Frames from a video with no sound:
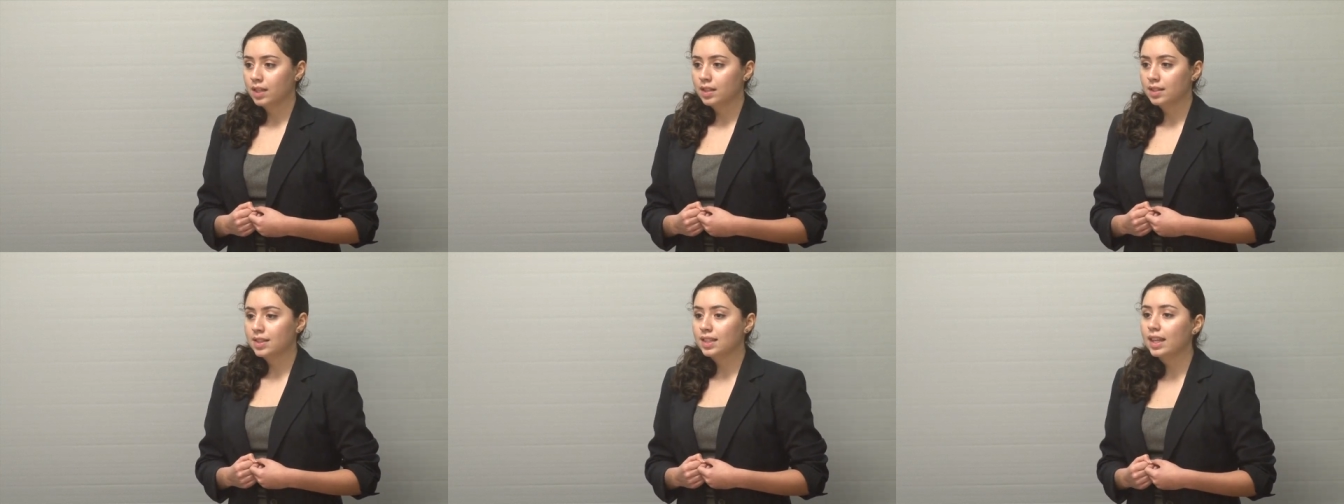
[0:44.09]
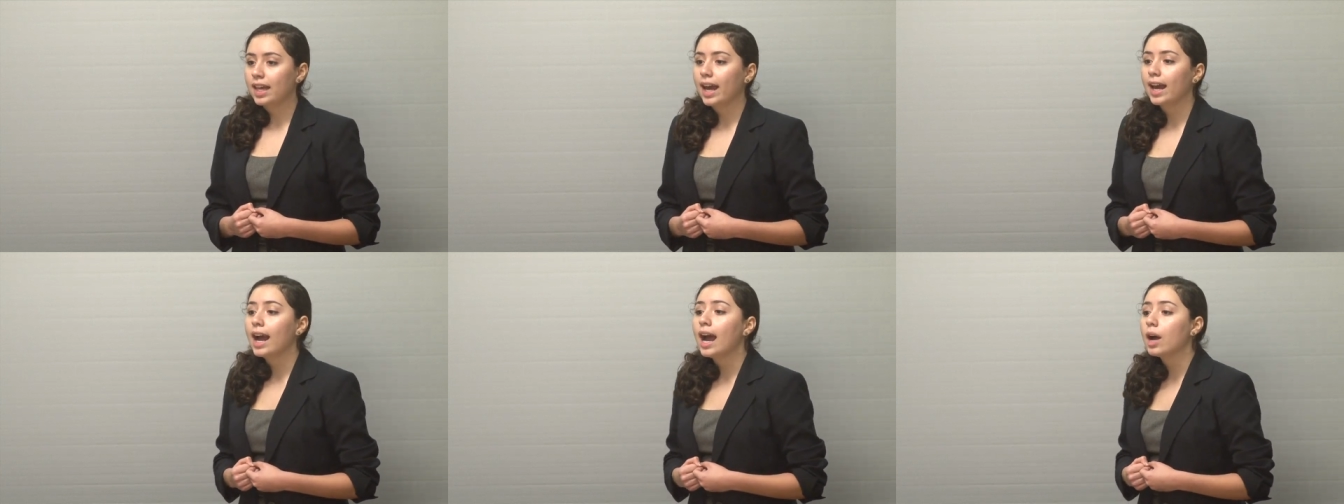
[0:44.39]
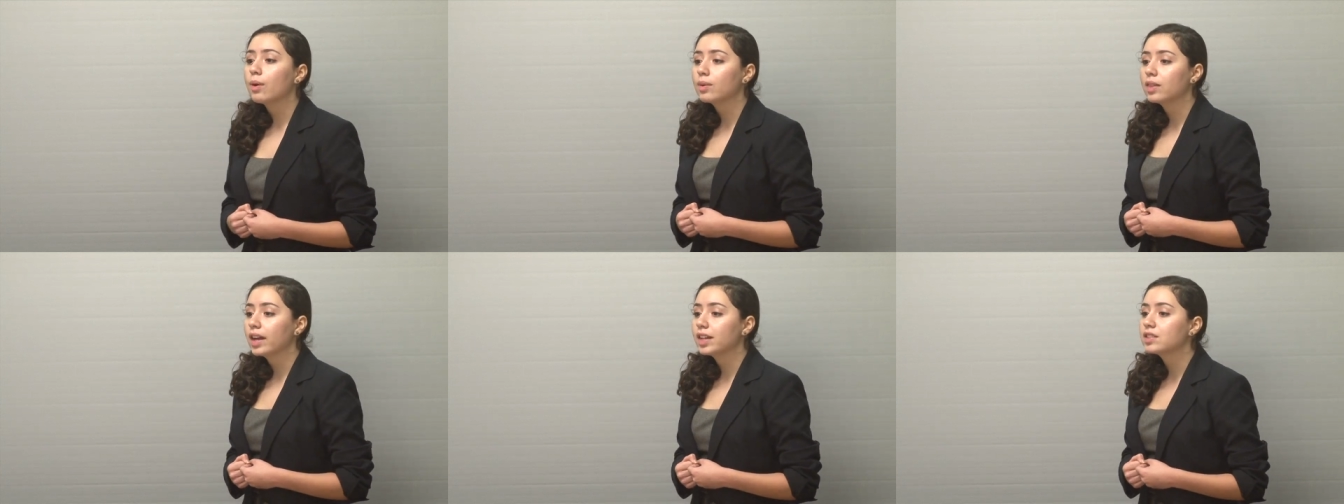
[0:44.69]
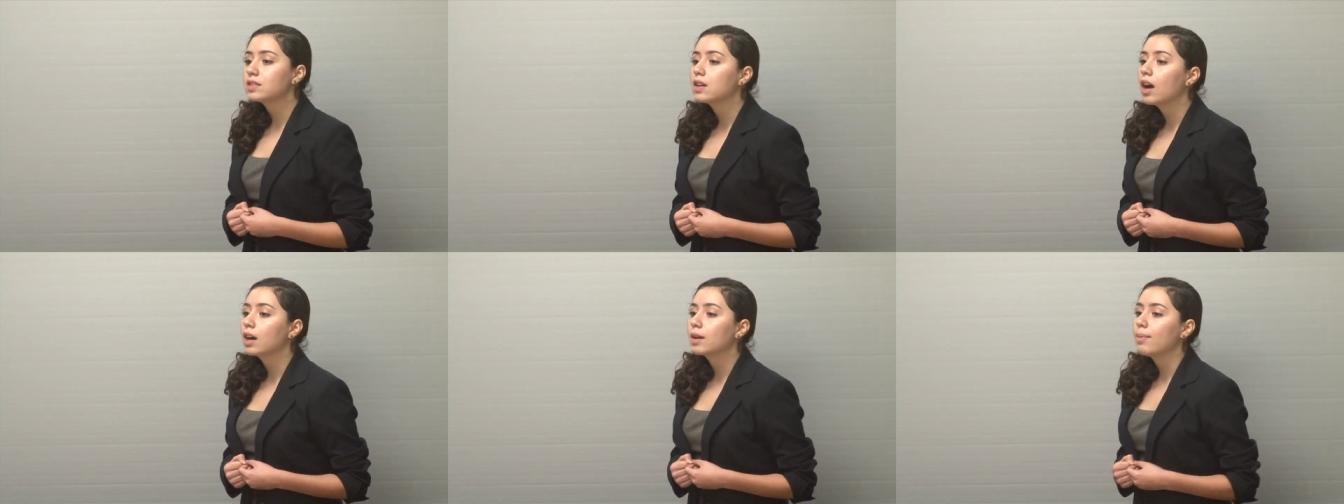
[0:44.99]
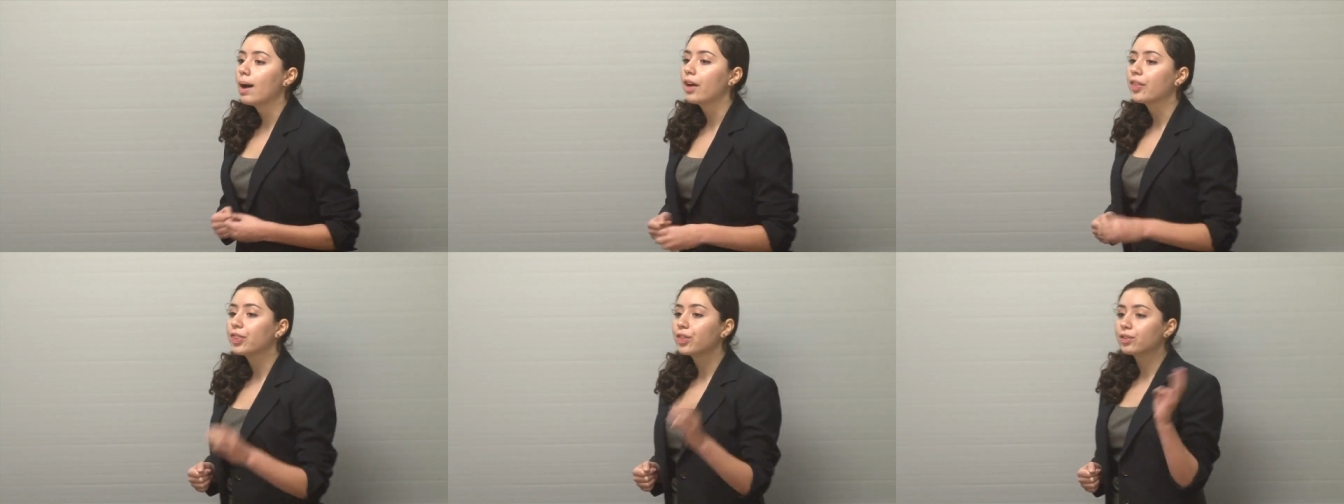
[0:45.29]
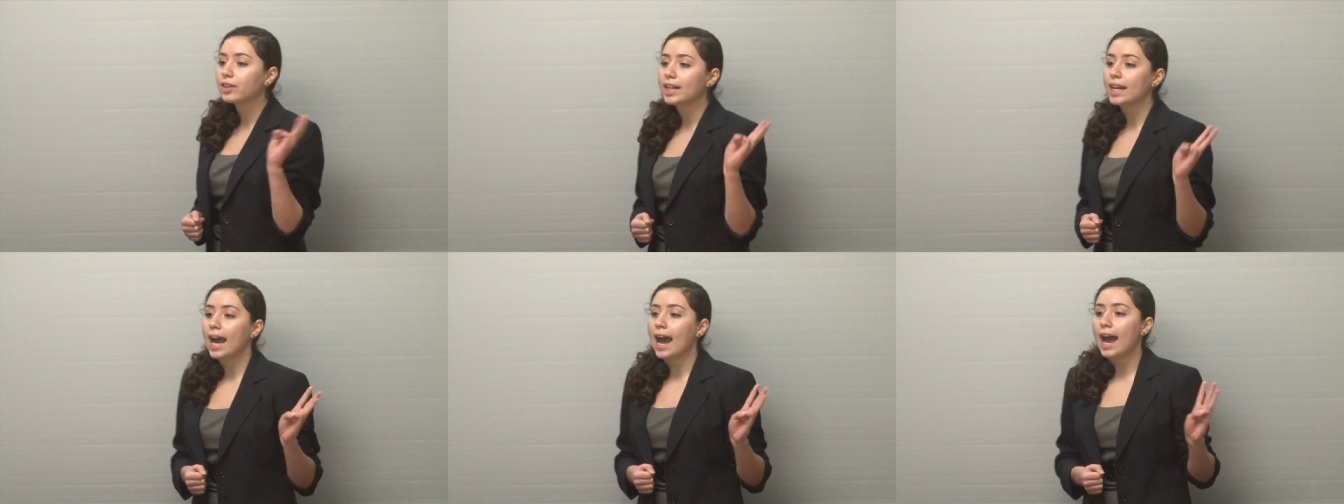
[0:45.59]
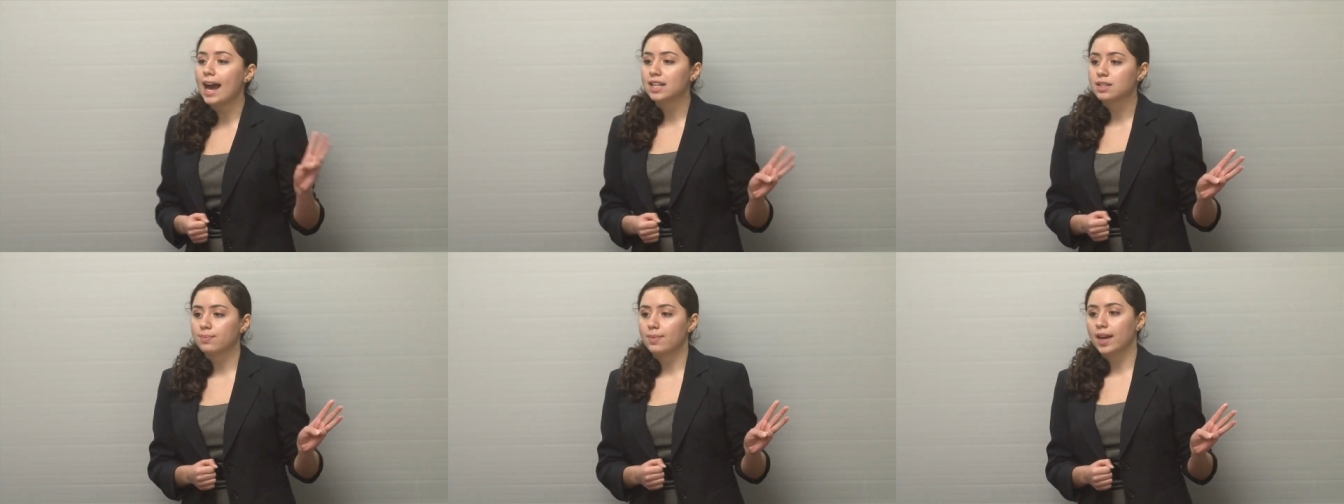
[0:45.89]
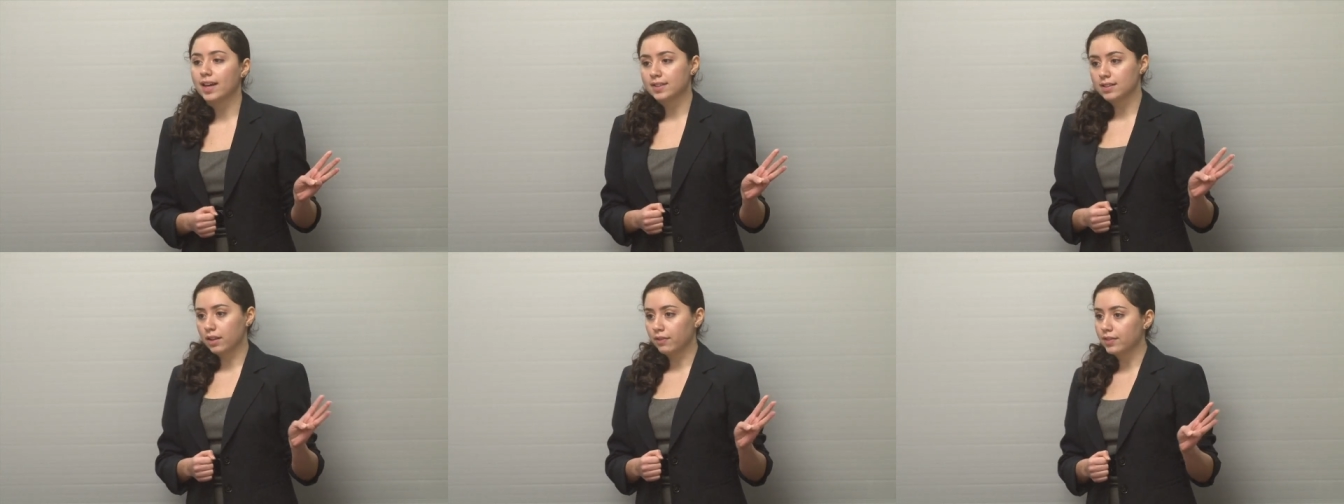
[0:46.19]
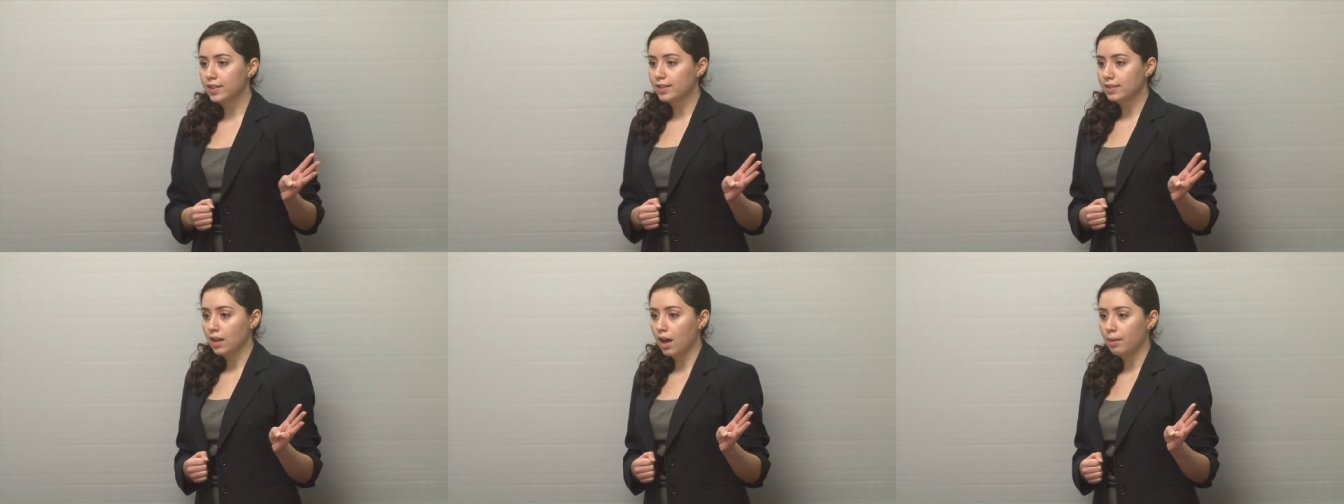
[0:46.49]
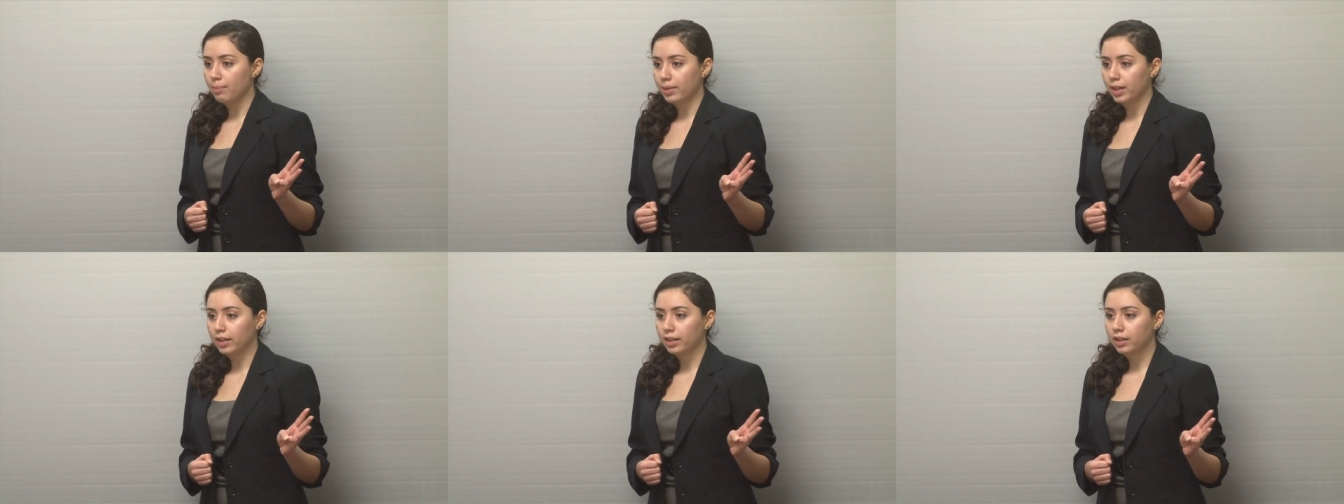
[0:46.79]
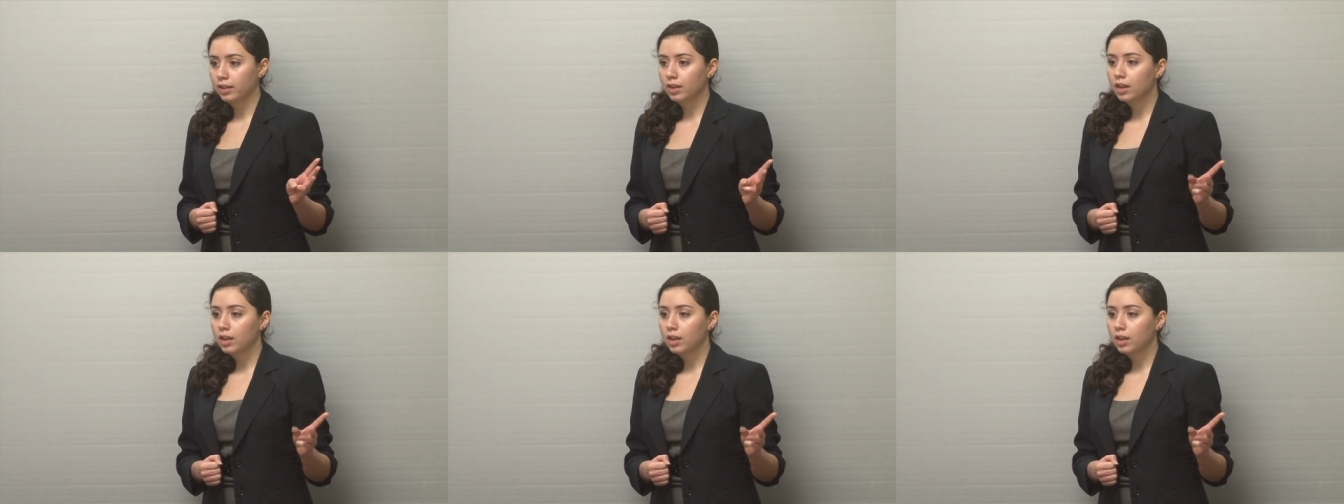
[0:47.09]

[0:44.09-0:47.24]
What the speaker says: Today, I would like to talk about 3 aspects of this topic.